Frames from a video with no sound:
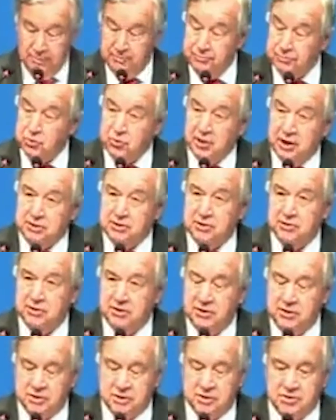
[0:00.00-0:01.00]
The United
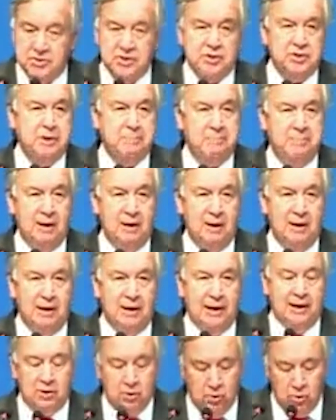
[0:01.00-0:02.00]
Nations and Nepal
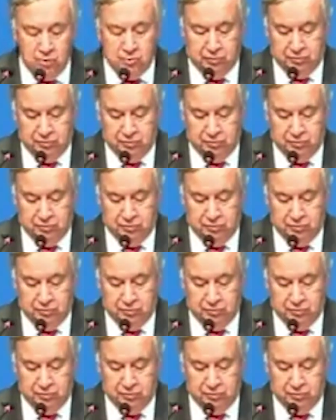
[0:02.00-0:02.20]
are old